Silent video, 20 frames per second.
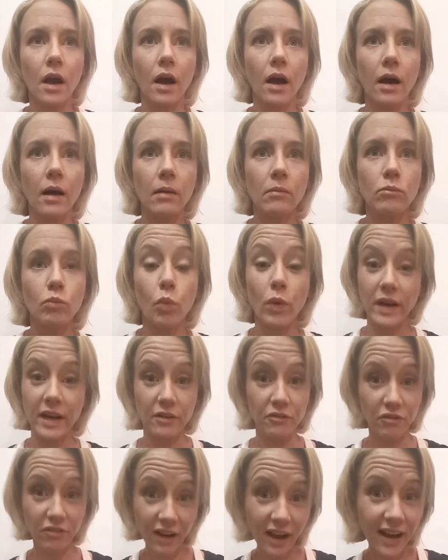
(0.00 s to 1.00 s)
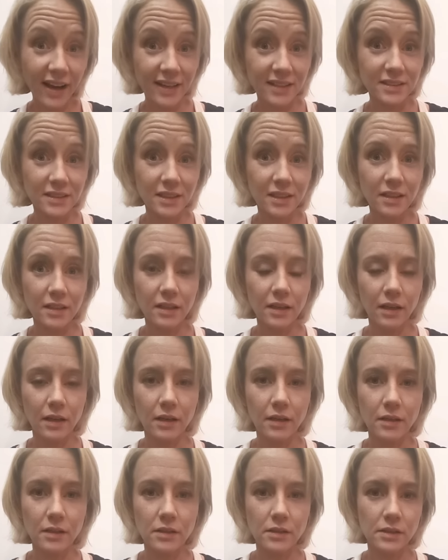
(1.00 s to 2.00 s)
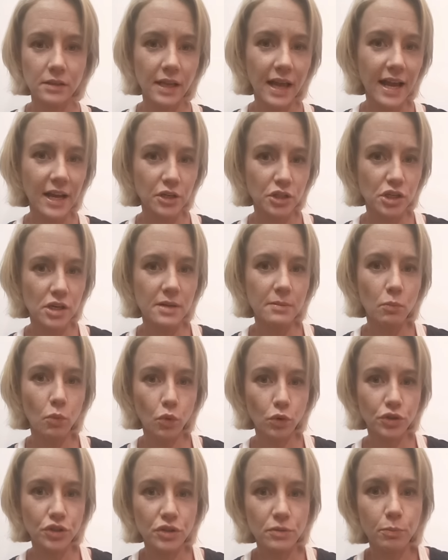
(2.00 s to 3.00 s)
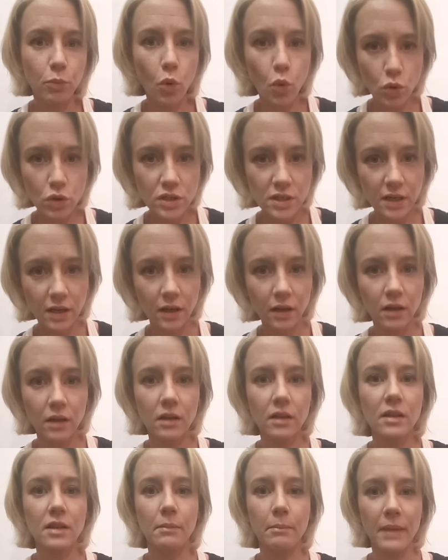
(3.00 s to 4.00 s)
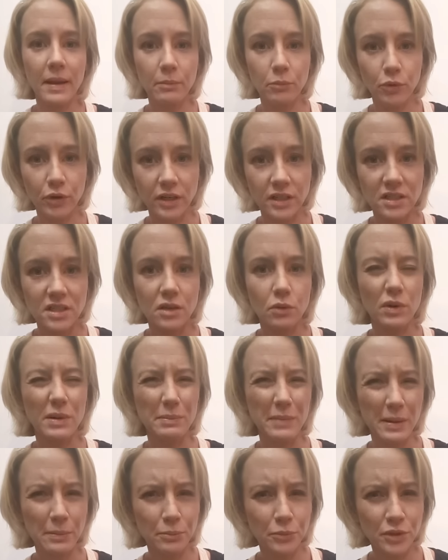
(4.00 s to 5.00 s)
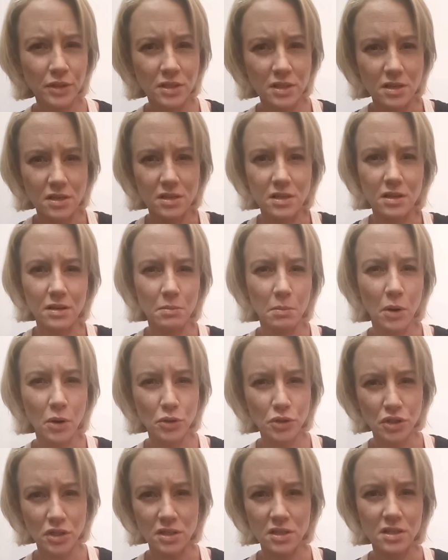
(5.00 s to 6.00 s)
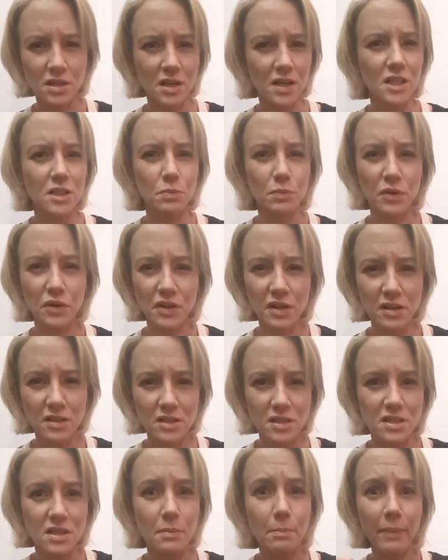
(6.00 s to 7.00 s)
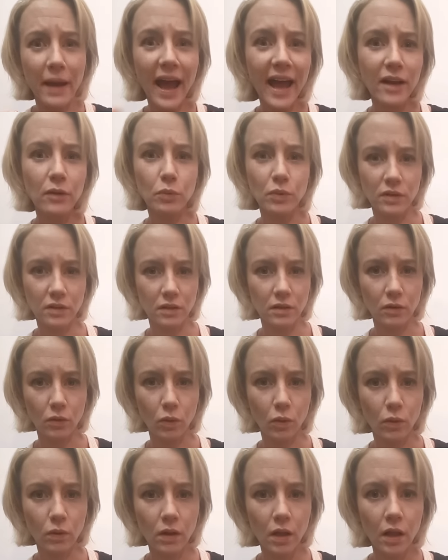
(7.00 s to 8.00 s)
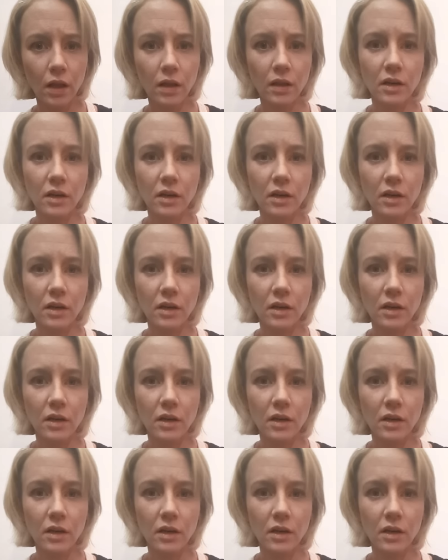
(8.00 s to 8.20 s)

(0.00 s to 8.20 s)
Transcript: When in fact, it is actually more supporting the memories, the remembrances, the emotions, the experiences, the bad within it all.